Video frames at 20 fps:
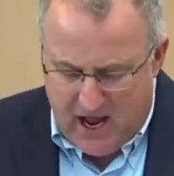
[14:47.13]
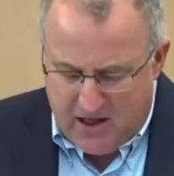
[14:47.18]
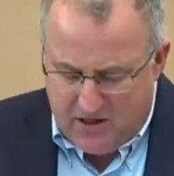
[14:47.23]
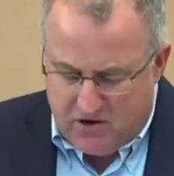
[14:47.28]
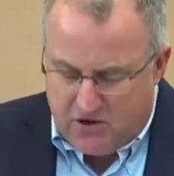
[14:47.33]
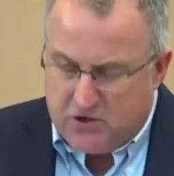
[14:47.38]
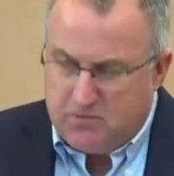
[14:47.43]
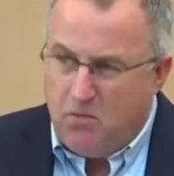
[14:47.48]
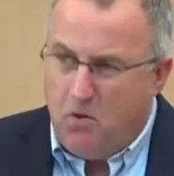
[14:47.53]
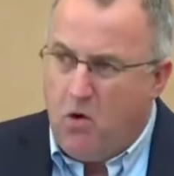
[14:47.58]

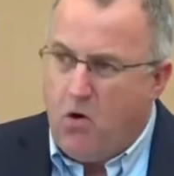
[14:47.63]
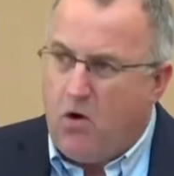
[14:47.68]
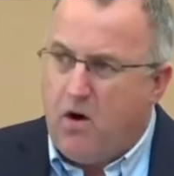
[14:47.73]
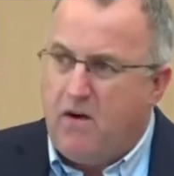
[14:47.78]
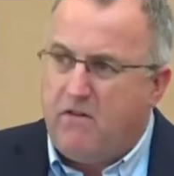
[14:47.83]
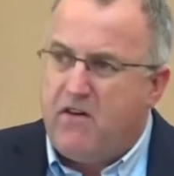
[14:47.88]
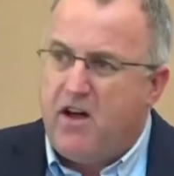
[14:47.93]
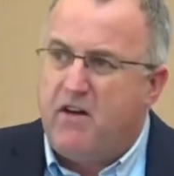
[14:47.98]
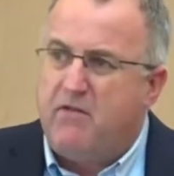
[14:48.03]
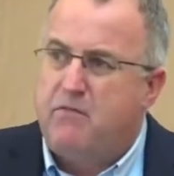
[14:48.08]
There's more
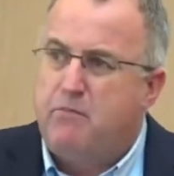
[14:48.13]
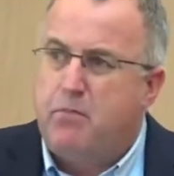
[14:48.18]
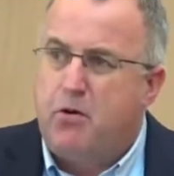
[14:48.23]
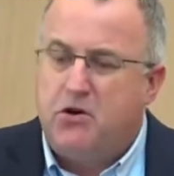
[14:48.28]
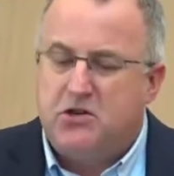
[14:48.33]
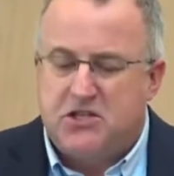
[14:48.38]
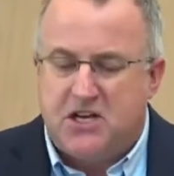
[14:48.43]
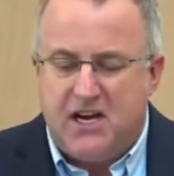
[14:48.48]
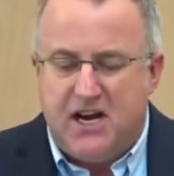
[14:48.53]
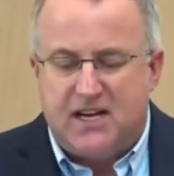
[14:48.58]
of
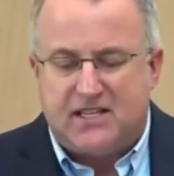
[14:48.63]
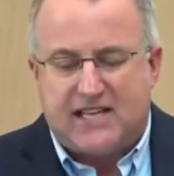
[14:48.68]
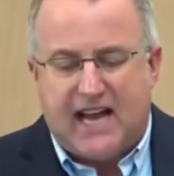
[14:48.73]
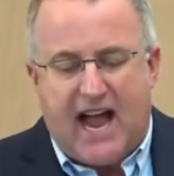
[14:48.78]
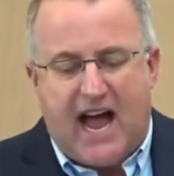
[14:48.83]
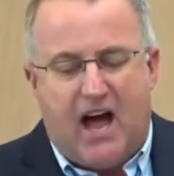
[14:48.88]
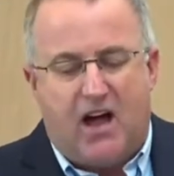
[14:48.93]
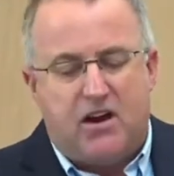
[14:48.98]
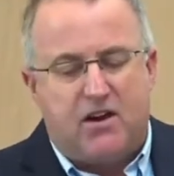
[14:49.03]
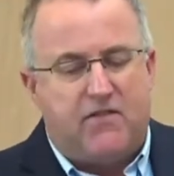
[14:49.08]
pushing us
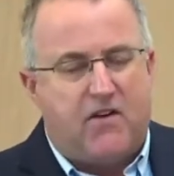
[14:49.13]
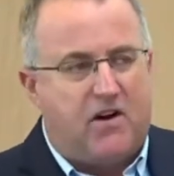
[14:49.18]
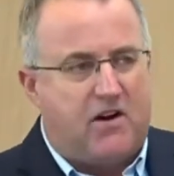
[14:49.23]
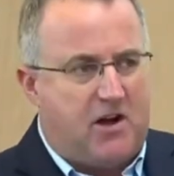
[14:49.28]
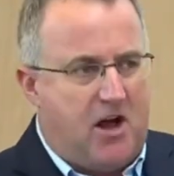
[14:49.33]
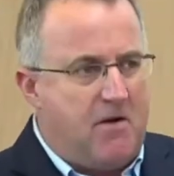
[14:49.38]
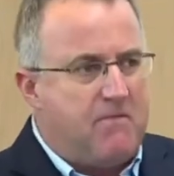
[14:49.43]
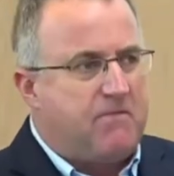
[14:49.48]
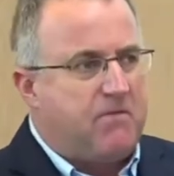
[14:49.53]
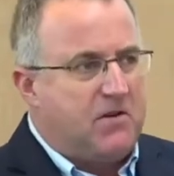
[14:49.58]
out of our
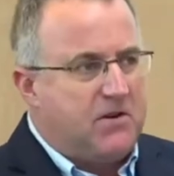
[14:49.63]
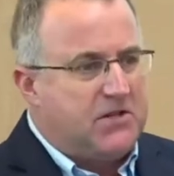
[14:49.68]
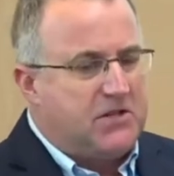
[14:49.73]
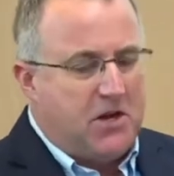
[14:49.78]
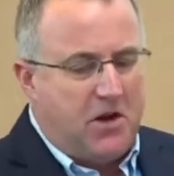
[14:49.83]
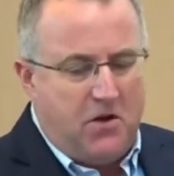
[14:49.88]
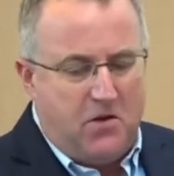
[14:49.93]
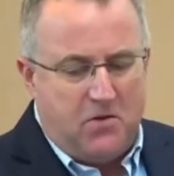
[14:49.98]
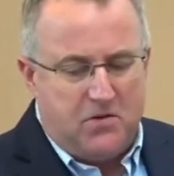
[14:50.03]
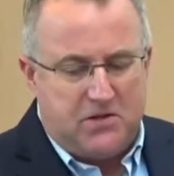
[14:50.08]
comfort
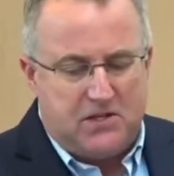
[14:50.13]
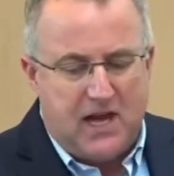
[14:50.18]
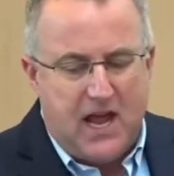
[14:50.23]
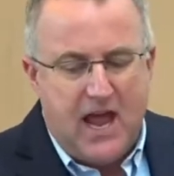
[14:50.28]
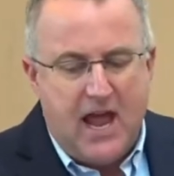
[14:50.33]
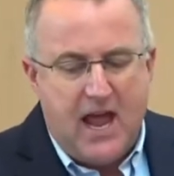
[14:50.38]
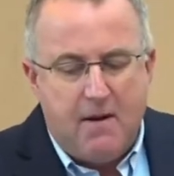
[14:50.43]
zones,